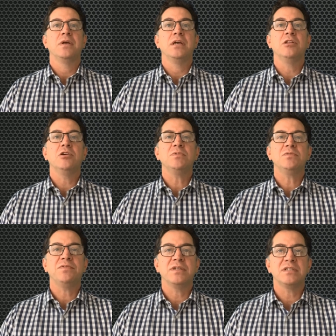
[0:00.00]
In terms
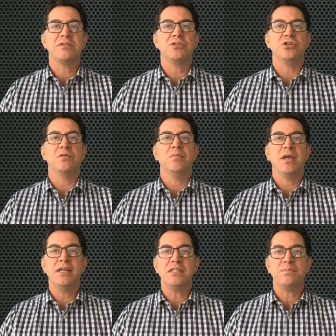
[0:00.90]
of this regime,
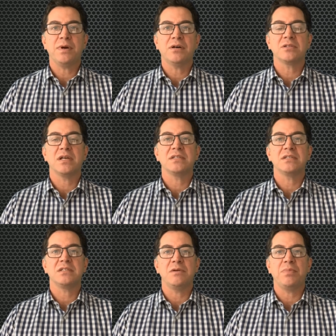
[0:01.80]
each spouse has a
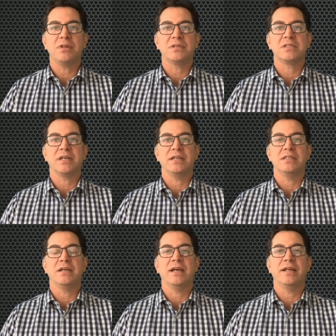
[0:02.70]
separate
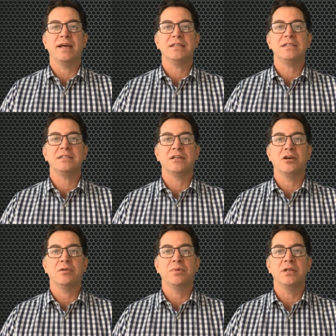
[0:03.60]
estate, and assets and
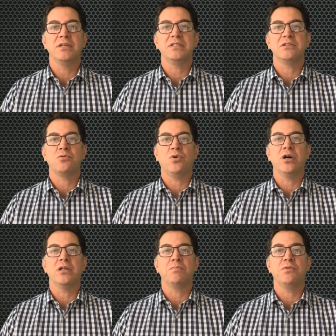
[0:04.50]
liabilities
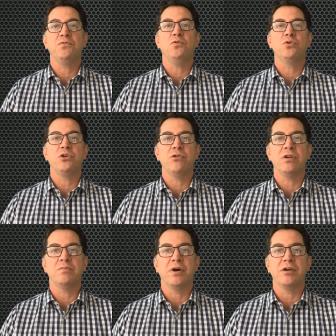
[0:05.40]
acquired before or during
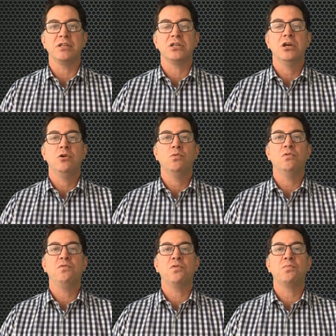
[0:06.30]
the marriage will
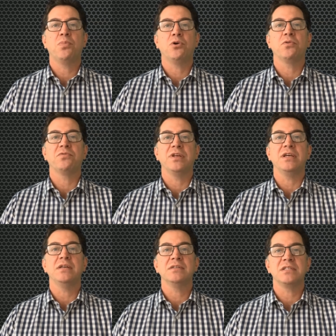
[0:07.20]
form part of
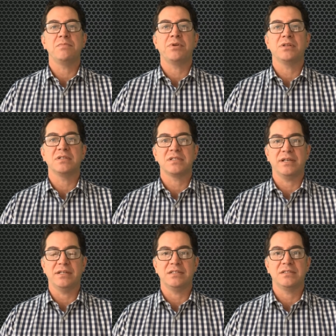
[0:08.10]
the separate
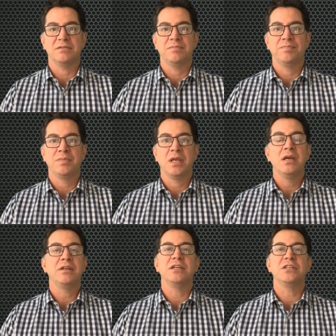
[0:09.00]
estate.
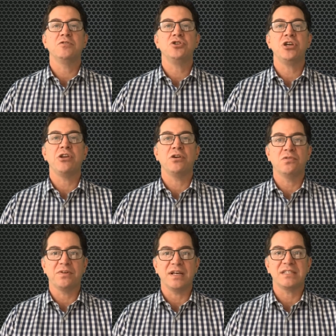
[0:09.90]
There is no sharing
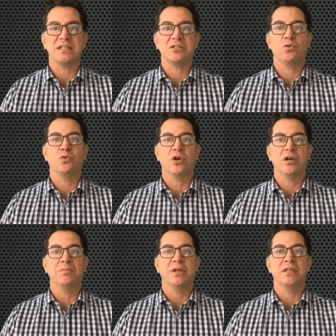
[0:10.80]
of assets or
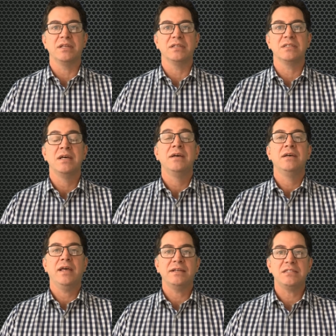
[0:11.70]
liabilities
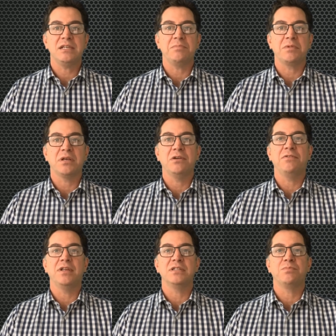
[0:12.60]
except if
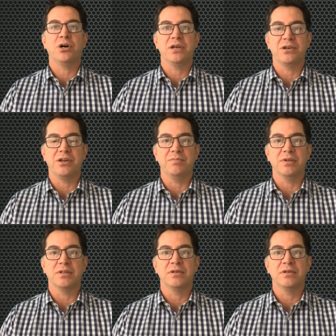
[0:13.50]
it is by agreement.